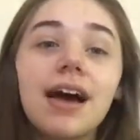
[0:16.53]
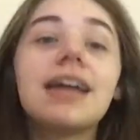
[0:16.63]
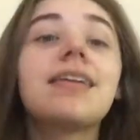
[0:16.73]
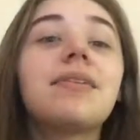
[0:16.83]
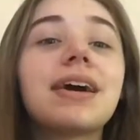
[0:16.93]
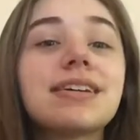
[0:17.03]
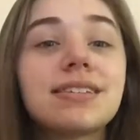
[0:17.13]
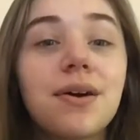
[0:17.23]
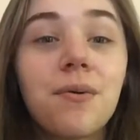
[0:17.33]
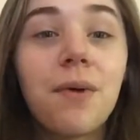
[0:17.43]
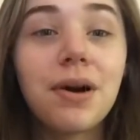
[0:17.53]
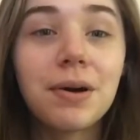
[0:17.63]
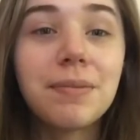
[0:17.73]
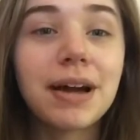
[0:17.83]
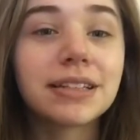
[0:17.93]
Anyways,
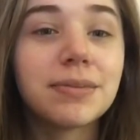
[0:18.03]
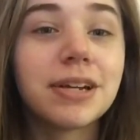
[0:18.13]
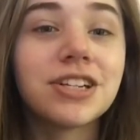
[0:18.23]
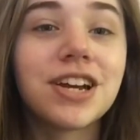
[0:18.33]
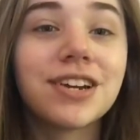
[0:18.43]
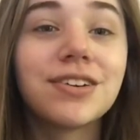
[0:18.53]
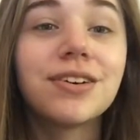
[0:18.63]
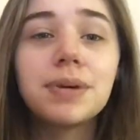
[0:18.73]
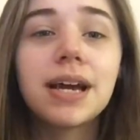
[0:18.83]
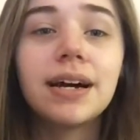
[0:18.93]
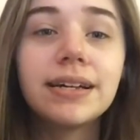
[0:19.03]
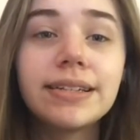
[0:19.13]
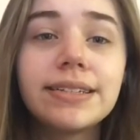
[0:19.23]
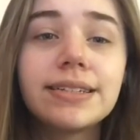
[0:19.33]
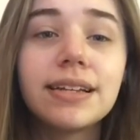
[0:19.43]
welcome back to my channel.
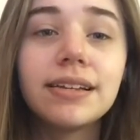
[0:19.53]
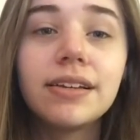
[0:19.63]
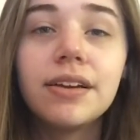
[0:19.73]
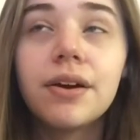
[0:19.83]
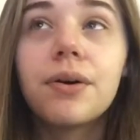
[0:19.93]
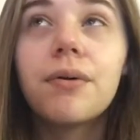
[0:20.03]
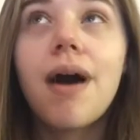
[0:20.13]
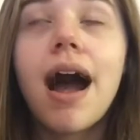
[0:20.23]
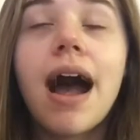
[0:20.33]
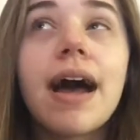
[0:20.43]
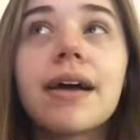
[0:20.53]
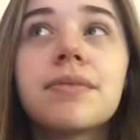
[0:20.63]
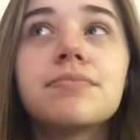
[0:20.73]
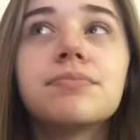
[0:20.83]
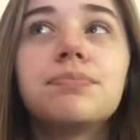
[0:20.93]
Because, you know,
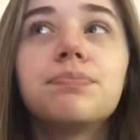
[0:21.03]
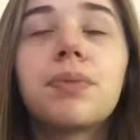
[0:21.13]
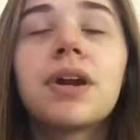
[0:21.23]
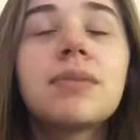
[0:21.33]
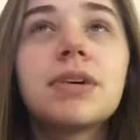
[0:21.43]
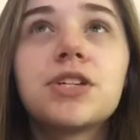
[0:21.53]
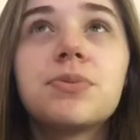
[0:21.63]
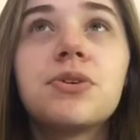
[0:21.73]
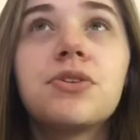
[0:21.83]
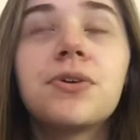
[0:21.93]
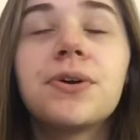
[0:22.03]
I'm pretty much a beauty